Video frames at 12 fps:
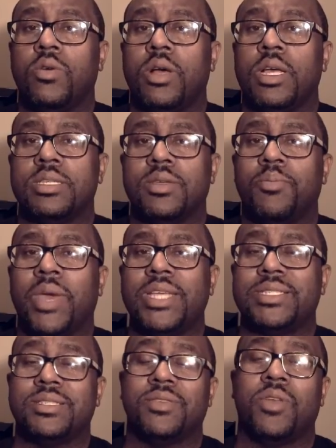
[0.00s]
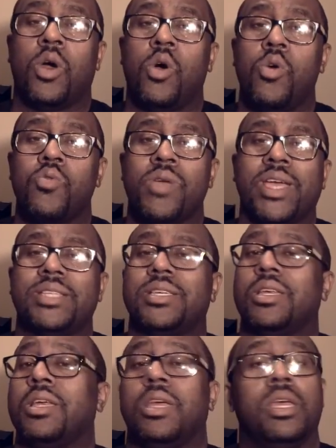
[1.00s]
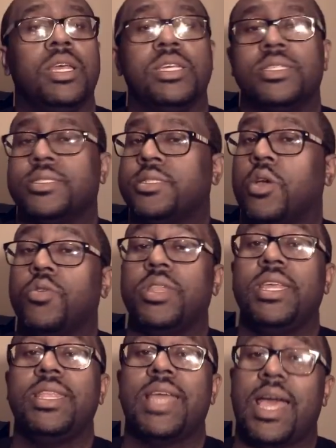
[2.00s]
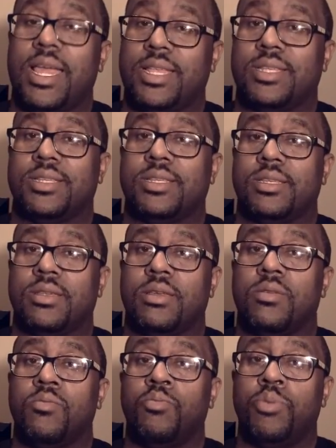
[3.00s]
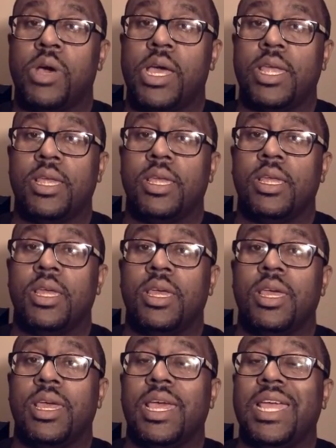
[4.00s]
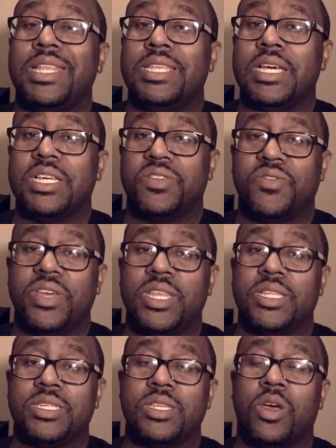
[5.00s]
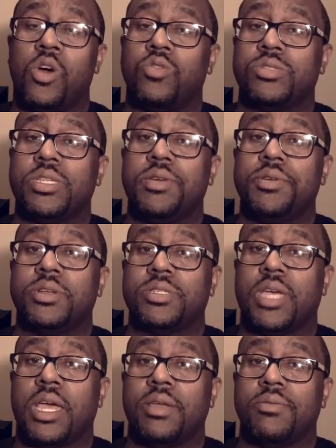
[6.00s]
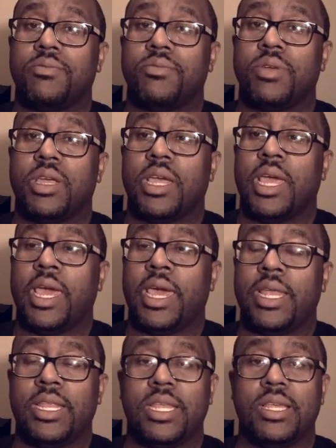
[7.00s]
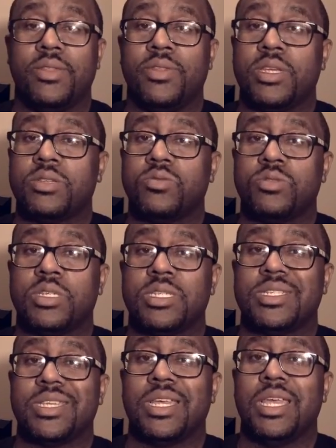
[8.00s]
as a basis of the whole race? Certainly not. But it does feed into the whole stereotype. And this was just